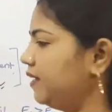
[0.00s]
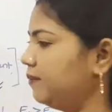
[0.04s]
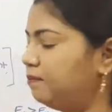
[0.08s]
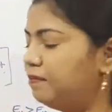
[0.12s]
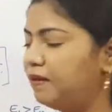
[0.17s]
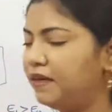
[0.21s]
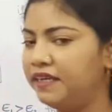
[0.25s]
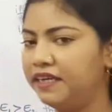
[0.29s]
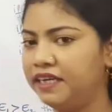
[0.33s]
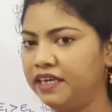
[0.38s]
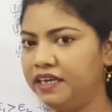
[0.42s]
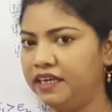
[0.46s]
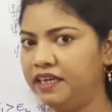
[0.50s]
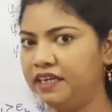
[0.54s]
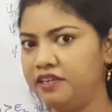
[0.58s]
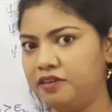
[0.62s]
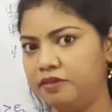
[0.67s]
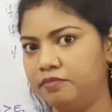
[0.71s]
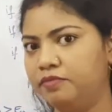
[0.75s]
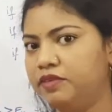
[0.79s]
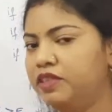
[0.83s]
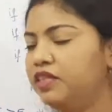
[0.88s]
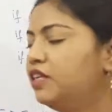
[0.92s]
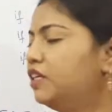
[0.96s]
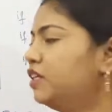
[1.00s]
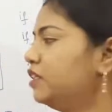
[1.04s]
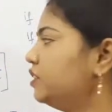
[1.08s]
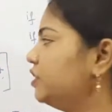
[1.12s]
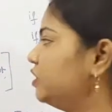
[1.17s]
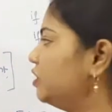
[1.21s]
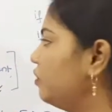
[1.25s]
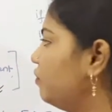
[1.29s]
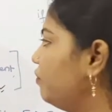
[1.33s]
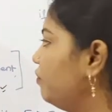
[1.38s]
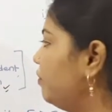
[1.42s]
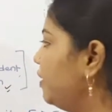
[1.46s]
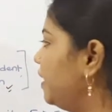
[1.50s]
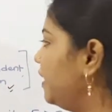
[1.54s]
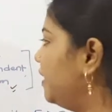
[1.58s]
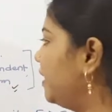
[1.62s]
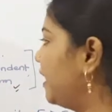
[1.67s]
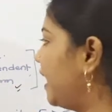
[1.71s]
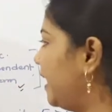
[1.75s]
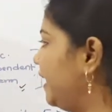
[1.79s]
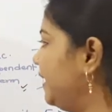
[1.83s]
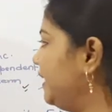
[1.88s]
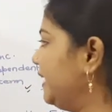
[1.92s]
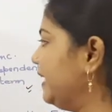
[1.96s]
dependent term. So we
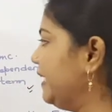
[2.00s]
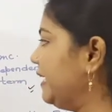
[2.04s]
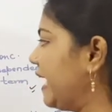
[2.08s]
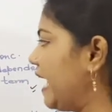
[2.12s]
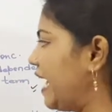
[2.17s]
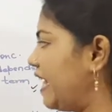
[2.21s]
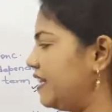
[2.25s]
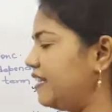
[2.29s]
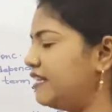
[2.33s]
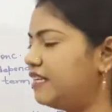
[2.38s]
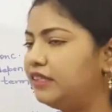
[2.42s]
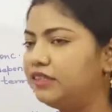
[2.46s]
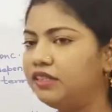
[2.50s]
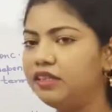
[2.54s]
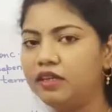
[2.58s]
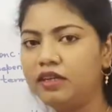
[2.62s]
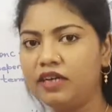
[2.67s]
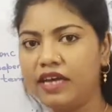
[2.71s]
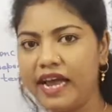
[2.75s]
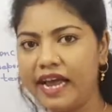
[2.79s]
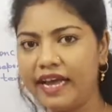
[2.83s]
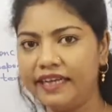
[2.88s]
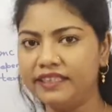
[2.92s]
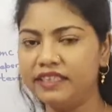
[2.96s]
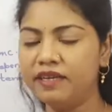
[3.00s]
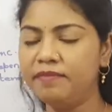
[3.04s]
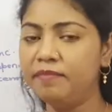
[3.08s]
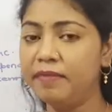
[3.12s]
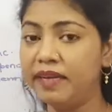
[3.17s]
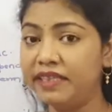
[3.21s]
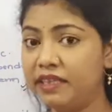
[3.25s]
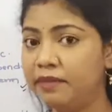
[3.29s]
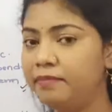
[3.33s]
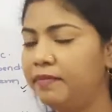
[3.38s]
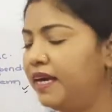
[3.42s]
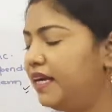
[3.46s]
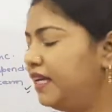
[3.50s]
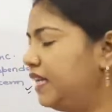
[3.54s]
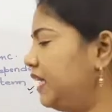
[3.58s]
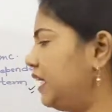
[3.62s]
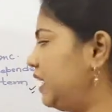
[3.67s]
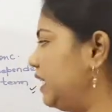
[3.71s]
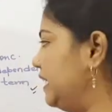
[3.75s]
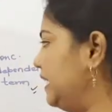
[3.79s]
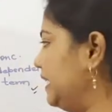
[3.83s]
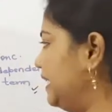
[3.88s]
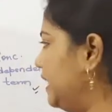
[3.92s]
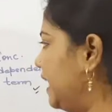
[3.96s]
write it as a
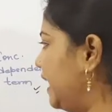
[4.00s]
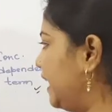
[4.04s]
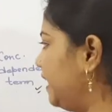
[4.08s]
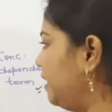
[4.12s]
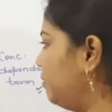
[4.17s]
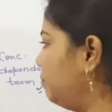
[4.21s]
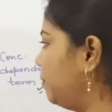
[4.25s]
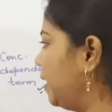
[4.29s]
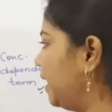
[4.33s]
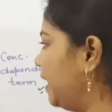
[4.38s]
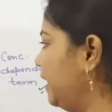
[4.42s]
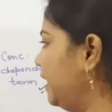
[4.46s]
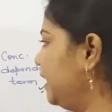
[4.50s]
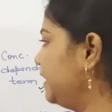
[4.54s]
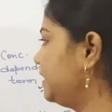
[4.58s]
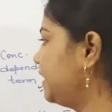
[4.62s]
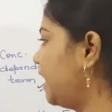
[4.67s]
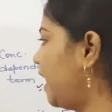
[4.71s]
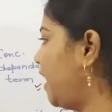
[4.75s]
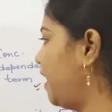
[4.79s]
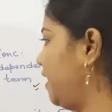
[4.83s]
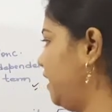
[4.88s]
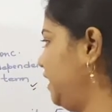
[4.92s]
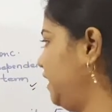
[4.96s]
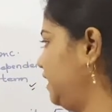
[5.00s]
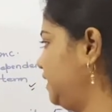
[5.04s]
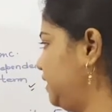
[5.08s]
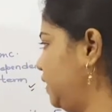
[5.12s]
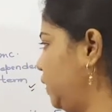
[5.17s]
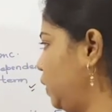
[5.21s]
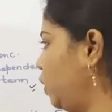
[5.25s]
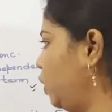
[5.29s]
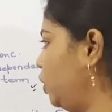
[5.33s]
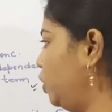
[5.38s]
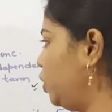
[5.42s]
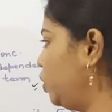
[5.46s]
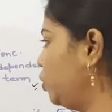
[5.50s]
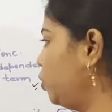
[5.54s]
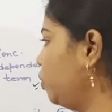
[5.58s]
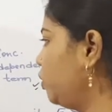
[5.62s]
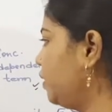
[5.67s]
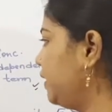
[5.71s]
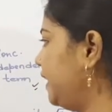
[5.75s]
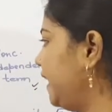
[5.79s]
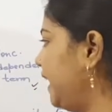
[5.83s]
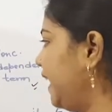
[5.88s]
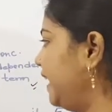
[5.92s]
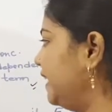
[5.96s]
mathematically like minus RA is equal
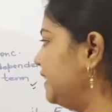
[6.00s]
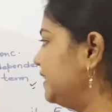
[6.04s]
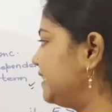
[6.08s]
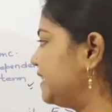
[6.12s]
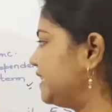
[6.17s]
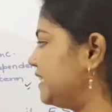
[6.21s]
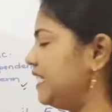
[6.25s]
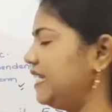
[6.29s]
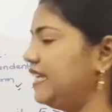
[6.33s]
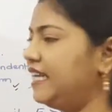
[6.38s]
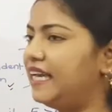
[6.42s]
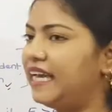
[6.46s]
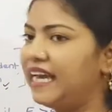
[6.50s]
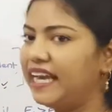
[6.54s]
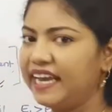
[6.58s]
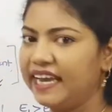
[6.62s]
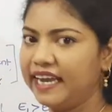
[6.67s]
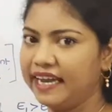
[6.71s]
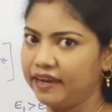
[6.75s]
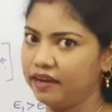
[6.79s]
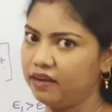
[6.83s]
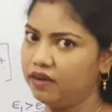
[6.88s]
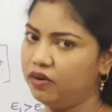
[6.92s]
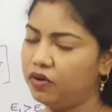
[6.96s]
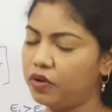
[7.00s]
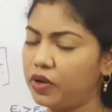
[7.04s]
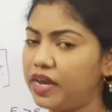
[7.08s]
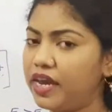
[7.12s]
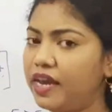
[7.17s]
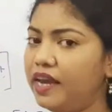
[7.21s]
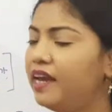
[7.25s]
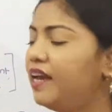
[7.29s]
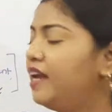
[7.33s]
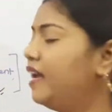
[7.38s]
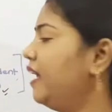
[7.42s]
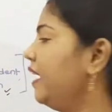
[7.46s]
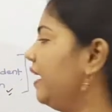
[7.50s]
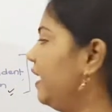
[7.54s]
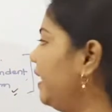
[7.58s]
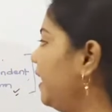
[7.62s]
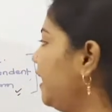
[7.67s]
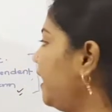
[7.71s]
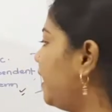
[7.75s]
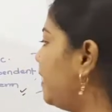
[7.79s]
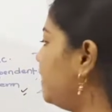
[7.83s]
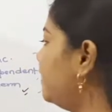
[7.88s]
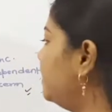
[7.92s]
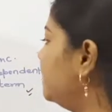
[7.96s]
to KCA. Okay,
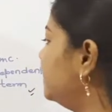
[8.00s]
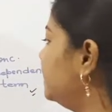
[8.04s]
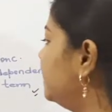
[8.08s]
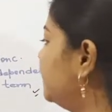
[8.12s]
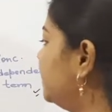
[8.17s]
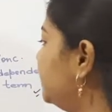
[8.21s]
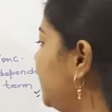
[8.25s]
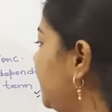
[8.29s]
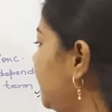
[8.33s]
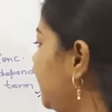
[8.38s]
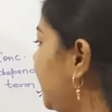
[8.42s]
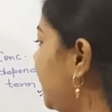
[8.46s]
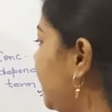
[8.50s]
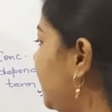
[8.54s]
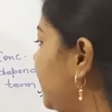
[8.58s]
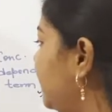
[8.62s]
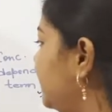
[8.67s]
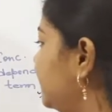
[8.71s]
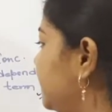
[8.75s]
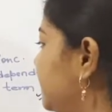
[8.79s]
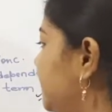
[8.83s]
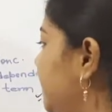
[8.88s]
here the CA is